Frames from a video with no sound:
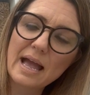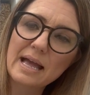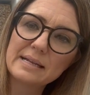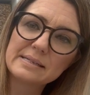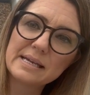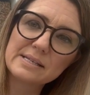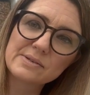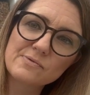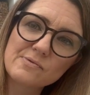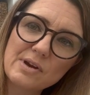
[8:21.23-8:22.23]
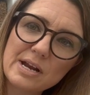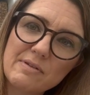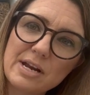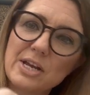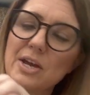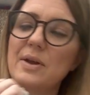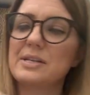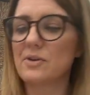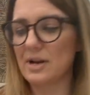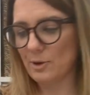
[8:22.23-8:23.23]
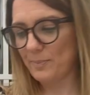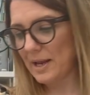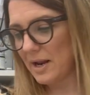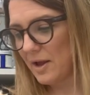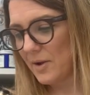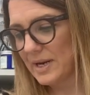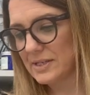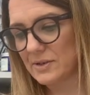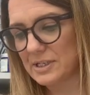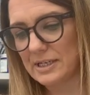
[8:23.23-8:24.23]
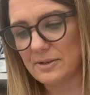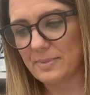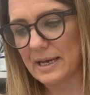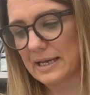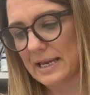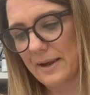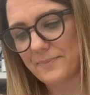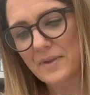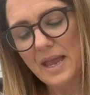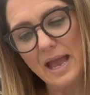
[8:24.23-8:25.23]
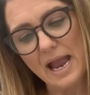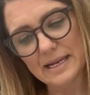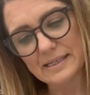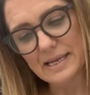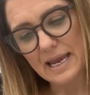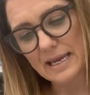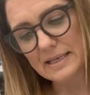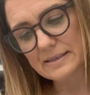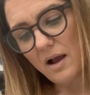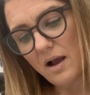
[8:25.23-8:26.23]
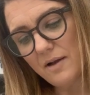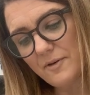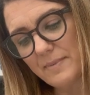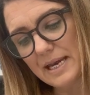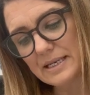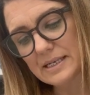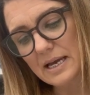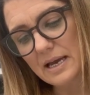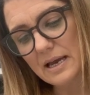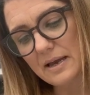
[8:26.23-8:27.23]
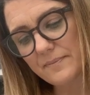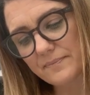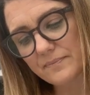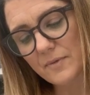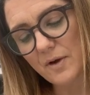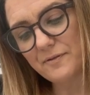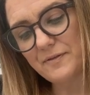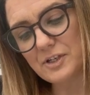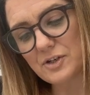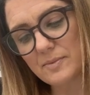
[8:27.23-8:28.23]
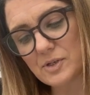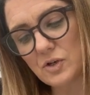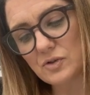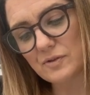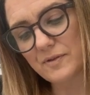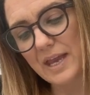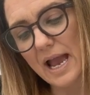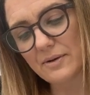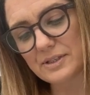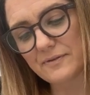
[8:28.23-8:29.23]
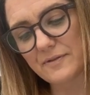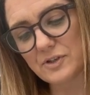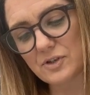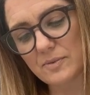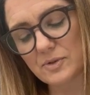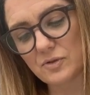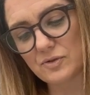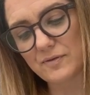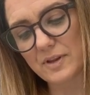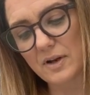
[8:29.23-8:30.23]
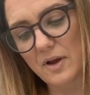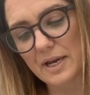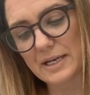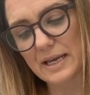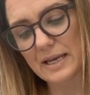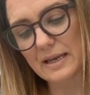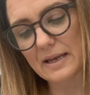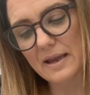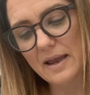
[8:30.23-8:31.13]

And it's really, really cute. And it's got a little pillow and it's got a little blanket. And it takes 0.5 metre, 50 times 100 for the outer, 50 times 100 for the lining.